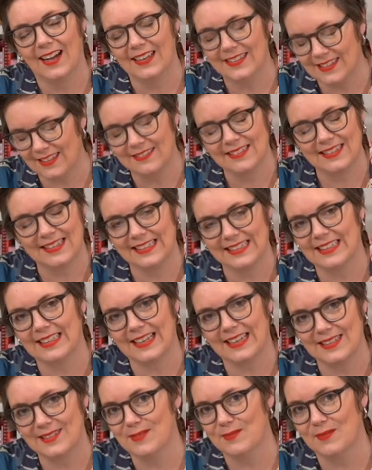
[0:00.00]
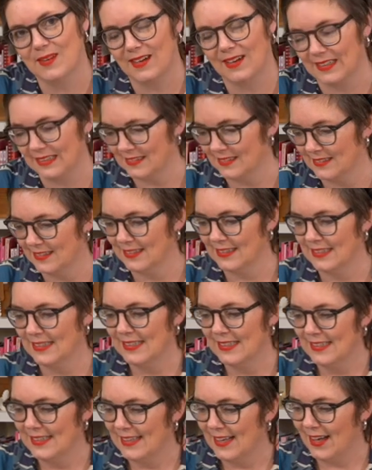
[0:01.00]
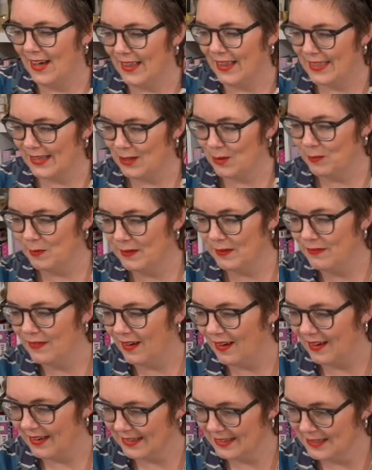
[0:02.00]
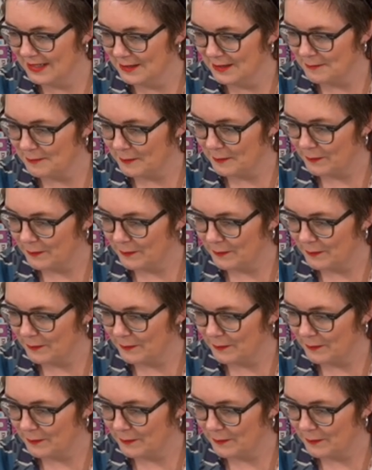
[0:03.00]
I don't think they're going to mind. I think you'll be fine.